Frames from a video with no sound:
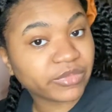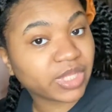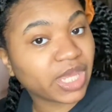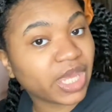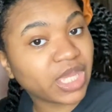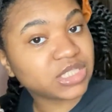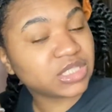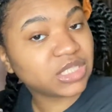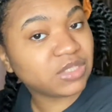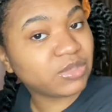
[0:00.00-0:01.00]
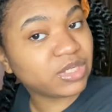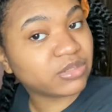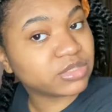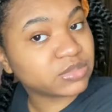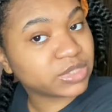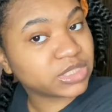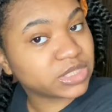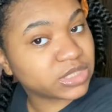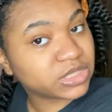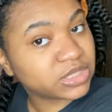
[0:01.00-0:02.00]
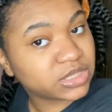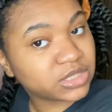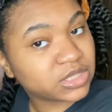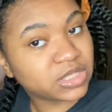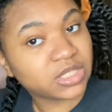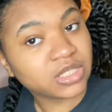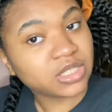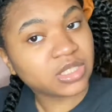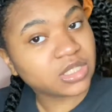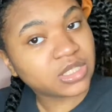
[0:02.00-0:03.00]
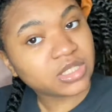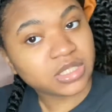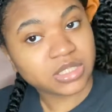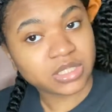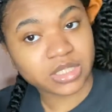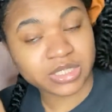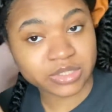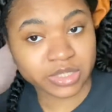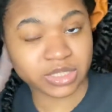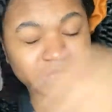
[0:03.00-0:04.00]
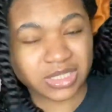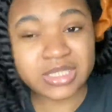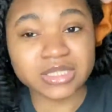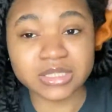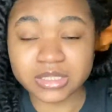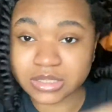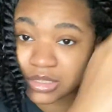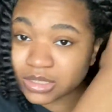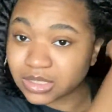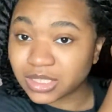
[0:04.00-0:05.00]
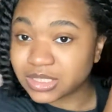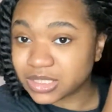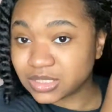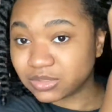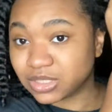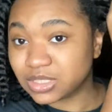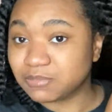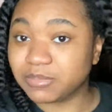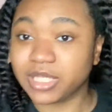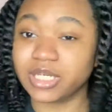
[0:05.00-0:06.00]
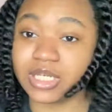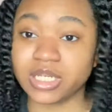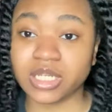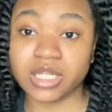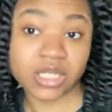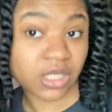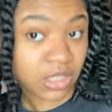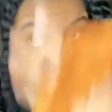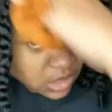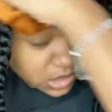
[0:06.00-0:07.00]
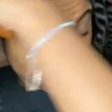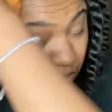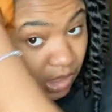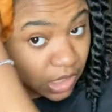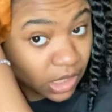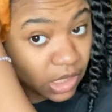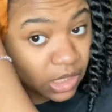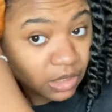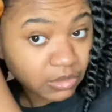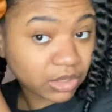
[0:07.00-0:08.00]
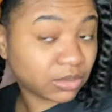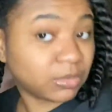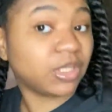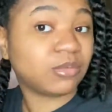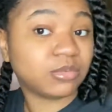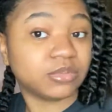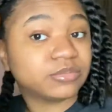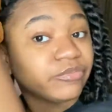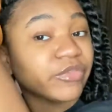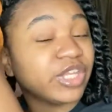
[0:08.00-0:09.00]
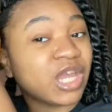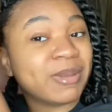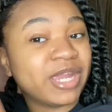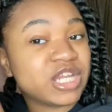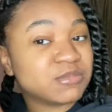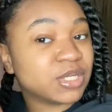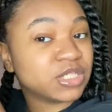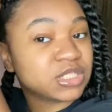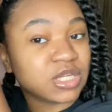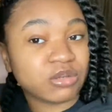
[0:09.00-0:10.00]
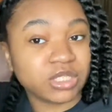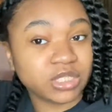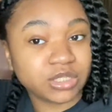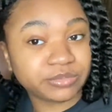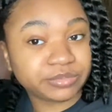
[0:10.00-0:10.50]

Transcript: actually we gonna switch this. These scrunchies. Cause this one is bigger. And I wanna be able Y'all my hair smells so good.